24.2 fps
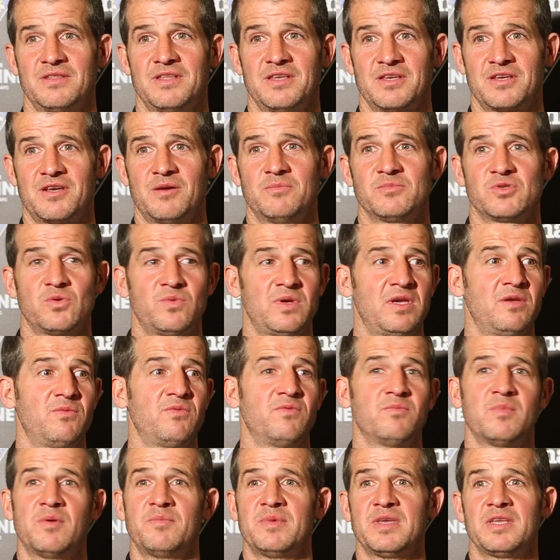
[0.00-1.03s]
that comes away
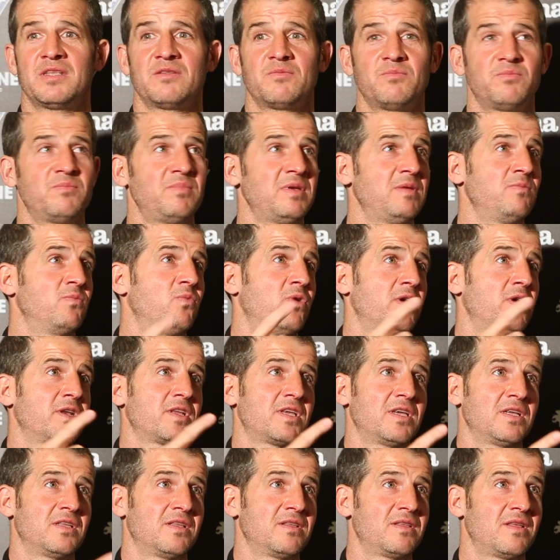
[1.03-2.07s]
with maybe been
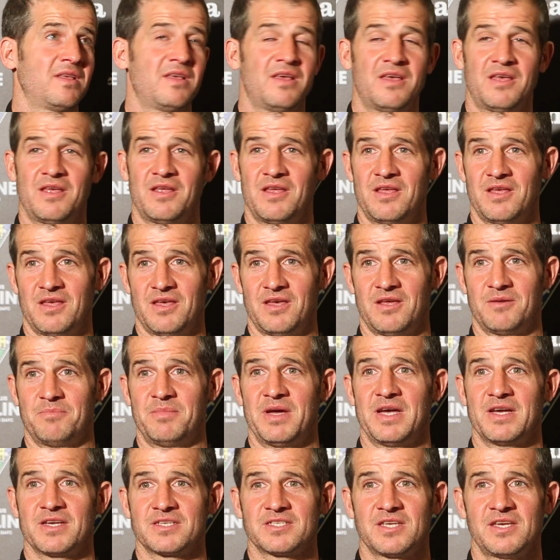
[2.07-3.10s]
working our
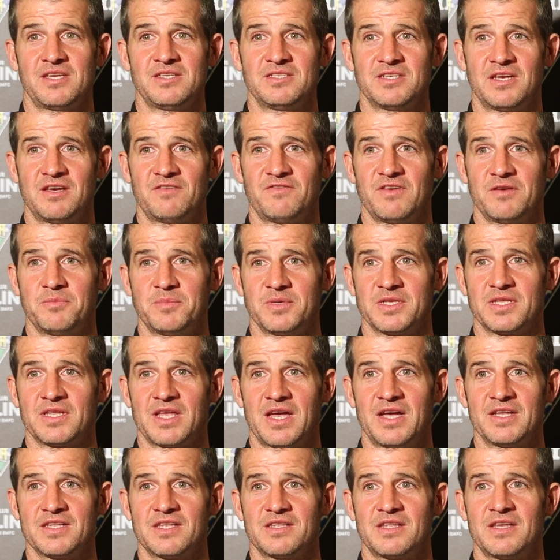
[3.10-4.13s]
backsides off up at
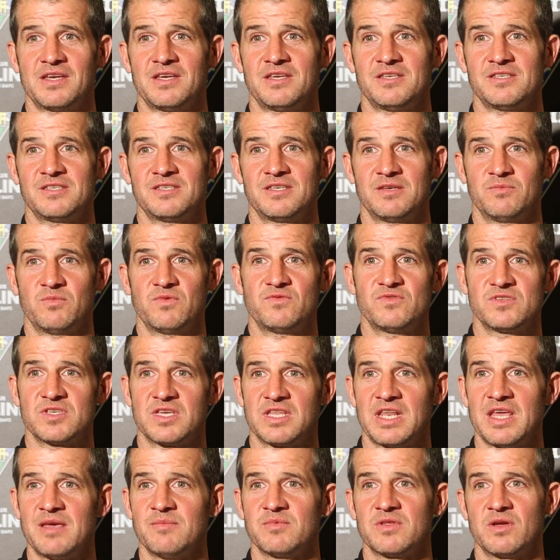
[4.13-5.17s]
Tannadice and we've
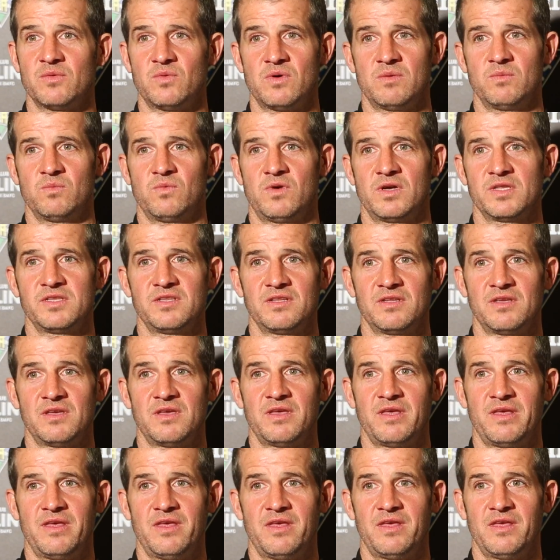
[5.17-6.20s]
scraped a 1-1
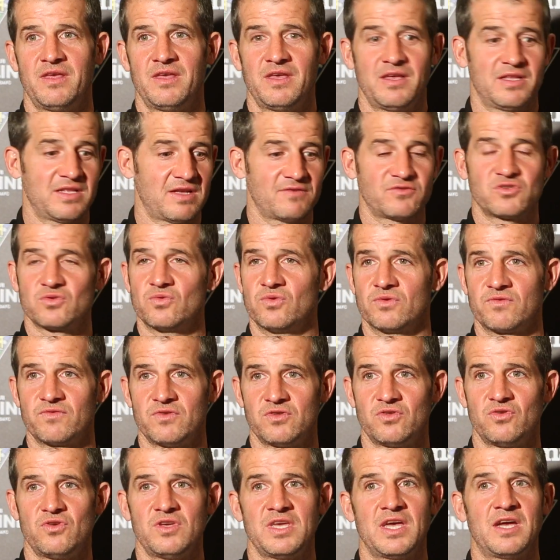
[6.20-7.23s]
and I've scored for
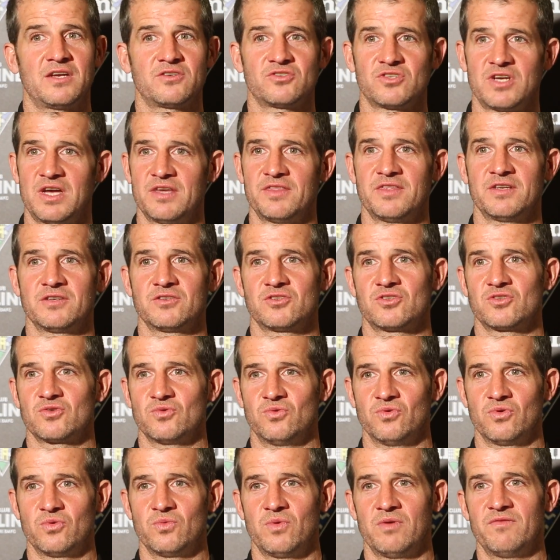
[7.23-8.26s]
2 yards rather than
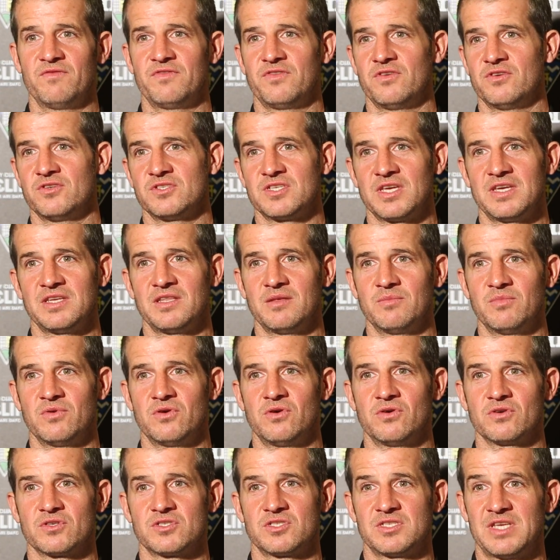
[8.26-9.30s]
score one foot outside the
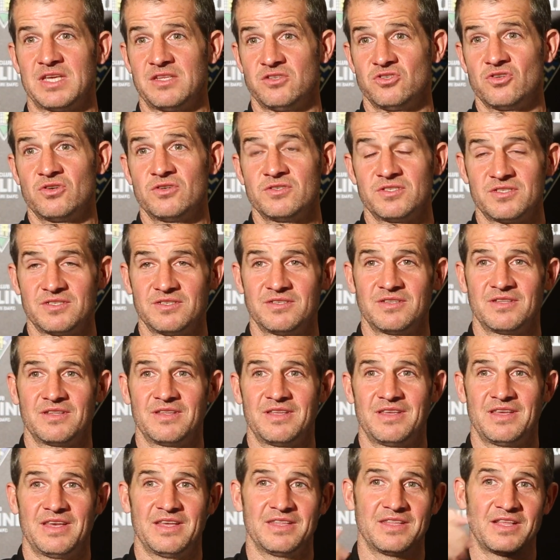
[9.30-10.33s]
box. St Johnstone
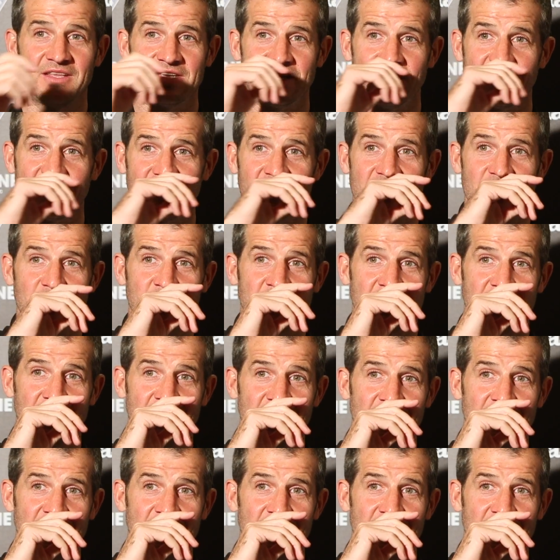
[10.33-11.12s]
in the League Cup,